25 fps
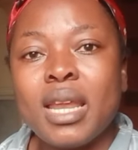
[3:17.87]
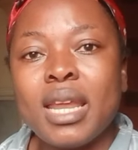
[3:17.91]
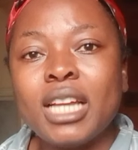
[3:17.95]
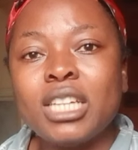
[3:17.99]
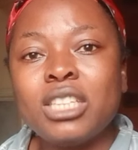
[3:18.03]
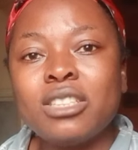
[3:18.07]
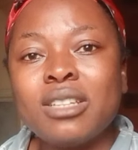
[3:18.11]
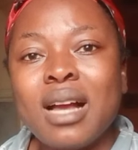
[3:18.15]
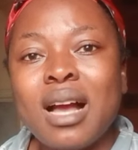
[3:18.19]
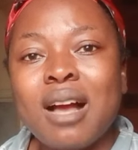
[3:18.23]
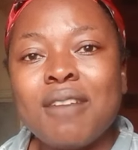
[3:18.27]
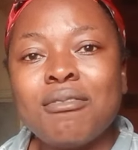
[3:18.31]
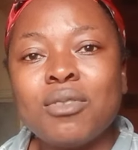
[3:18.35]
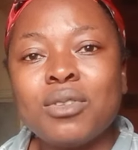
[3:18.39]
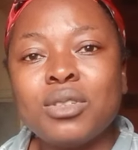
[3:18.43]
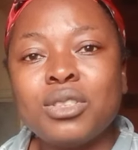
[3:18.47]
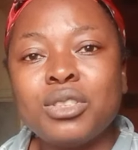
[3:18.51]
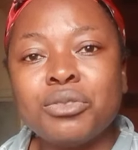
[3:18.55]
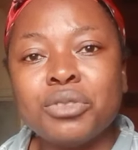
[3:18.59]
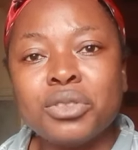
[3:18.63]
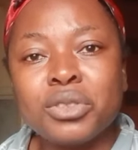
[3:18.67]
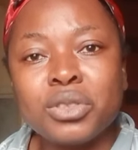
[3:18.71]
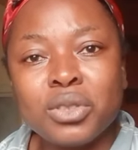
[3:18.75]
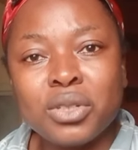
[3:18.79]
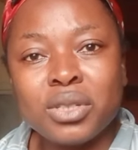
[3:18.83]
Nigeria have
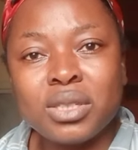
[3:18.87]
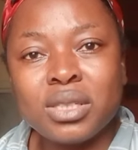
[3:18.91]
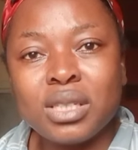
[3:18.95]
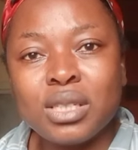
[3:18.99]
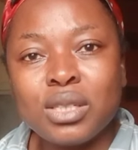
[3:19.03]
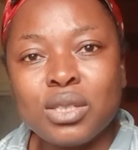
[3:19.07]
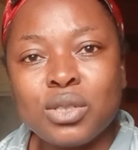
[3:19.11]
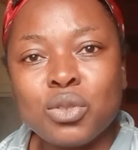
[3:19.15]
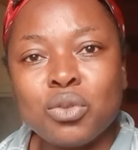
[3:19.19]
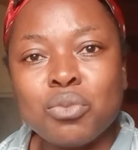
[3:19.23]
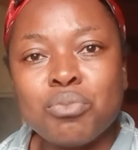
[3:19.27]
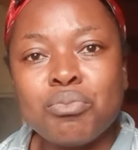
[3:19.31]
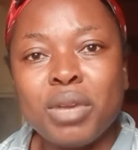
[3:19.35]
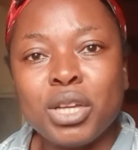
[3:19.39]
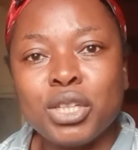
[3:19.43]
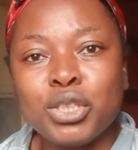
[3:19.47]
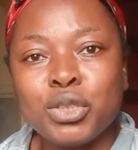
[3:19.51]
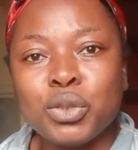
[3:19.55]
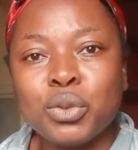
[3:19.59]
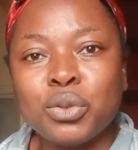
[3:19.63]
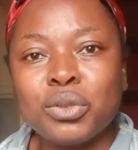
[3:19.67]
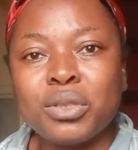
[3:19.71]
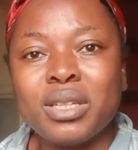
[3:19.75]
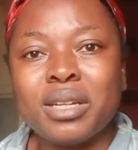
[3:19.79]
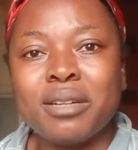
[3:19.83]
the resources to make
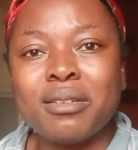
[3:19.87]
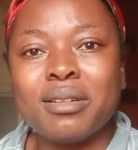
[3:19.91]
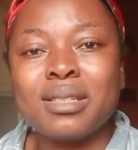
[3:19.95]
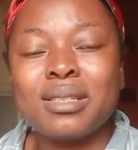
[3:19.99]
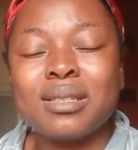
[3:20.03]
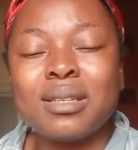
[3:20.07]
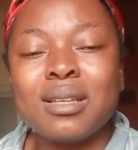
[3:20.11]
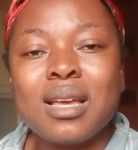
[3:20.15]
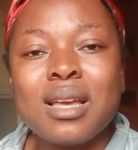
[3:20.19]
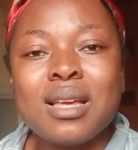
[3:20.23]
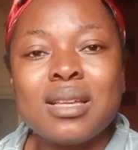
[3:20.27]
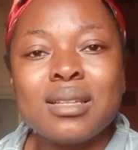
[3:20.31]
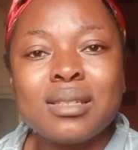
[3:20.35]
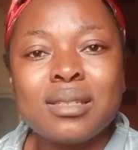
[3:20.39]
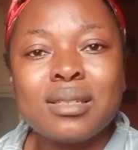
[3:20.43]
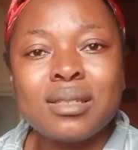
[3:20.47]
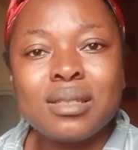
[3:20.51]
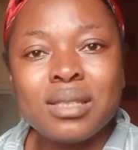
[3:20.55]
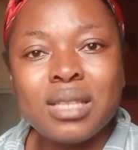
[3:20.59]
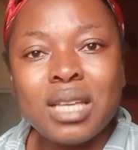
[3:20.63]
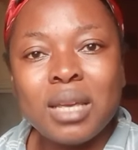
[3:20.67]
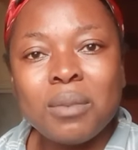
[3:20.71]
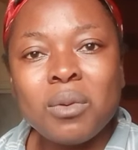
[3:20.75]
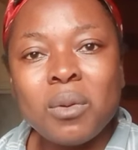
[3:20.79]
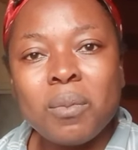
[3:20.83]
sure there is
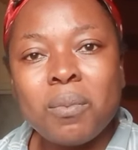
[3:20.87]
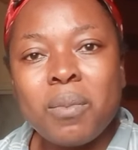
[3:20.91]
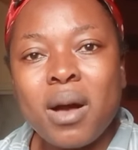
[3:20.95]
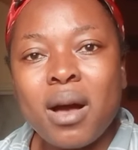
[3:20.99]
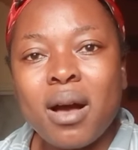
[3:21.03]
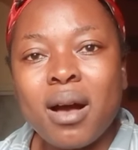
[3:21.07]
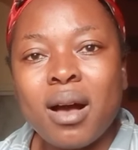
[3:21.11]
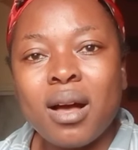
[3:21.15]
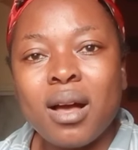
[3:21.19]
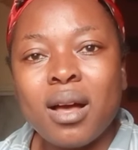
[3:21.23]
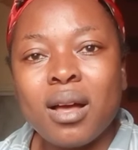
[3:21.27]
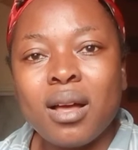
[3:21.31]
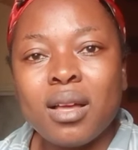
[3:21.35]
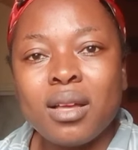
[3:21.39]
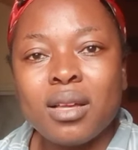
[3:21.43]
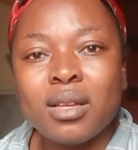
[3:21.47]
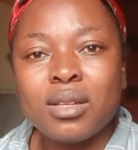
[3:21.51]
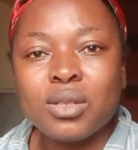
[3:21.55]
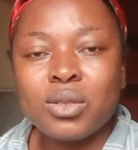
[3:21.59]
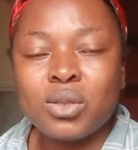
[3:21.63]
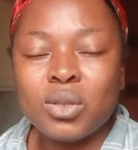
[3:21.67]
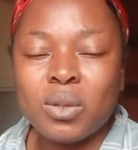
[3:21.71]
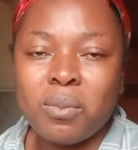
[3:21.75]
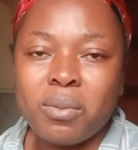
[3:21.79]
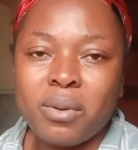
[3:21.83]
stable power
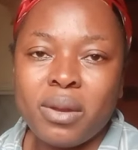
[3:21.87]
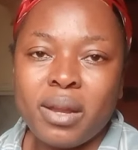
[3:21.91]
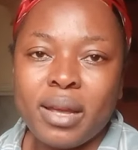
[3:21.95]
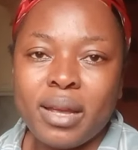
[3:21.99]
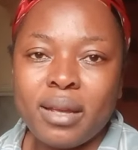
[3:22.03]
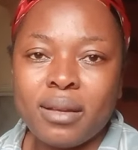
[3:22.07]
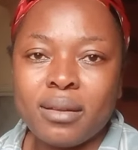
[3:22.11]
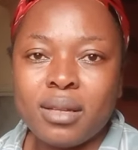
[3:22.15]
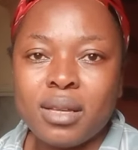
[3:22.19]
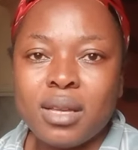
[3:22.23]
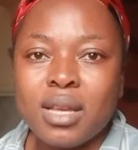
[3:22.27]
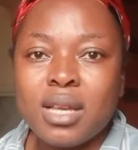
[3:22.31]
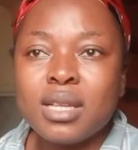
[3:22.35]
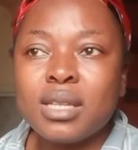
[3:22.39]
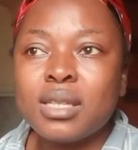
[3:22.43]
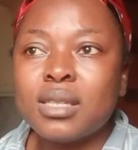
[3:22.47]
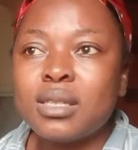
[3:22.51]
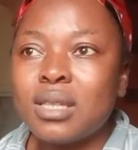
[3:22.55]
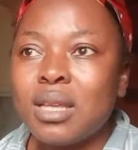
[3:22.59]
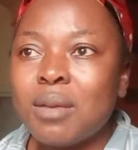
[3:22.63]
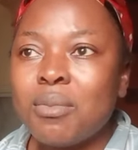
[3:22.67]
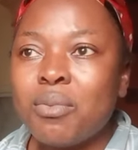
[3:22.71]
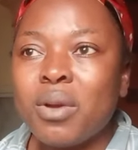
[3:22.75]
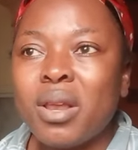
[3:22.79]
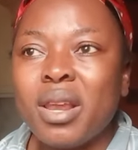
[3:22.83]
supply,
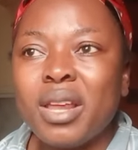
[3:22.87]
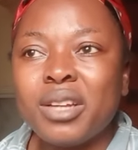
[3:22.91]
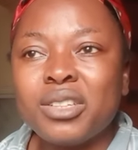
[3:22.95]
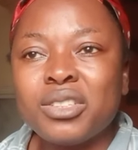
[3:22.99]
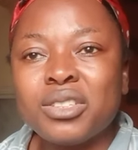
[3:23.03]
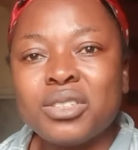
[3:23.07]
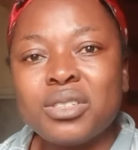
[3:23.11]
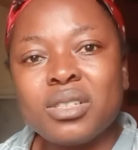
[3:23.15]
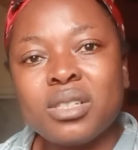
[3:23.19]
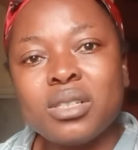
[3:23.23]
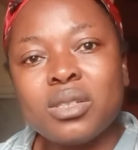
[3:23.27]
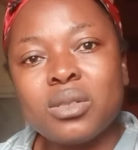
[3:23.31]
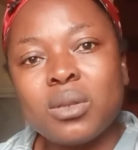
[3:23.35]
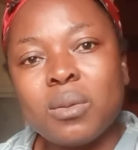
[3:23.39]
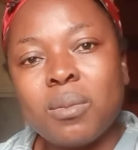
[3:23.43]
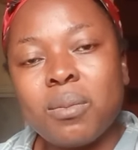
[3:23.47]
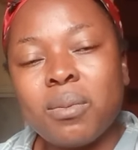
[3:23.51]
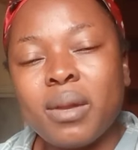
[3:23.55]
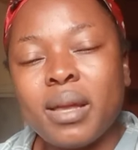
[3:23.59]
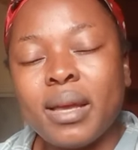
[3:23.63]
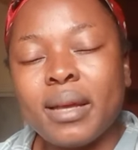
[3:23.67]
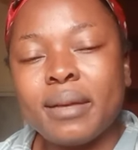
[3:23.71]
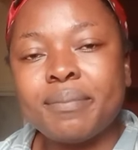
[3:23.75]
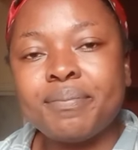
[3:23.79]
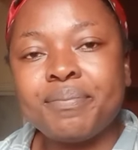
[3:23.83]
stable electricity
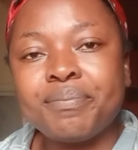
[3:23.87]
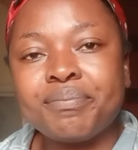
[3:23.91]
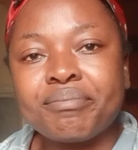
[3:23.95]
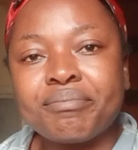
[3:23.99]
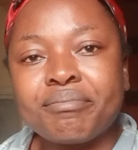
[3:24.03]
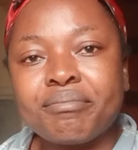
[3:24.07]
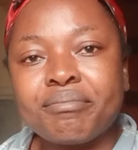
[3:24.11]
supply,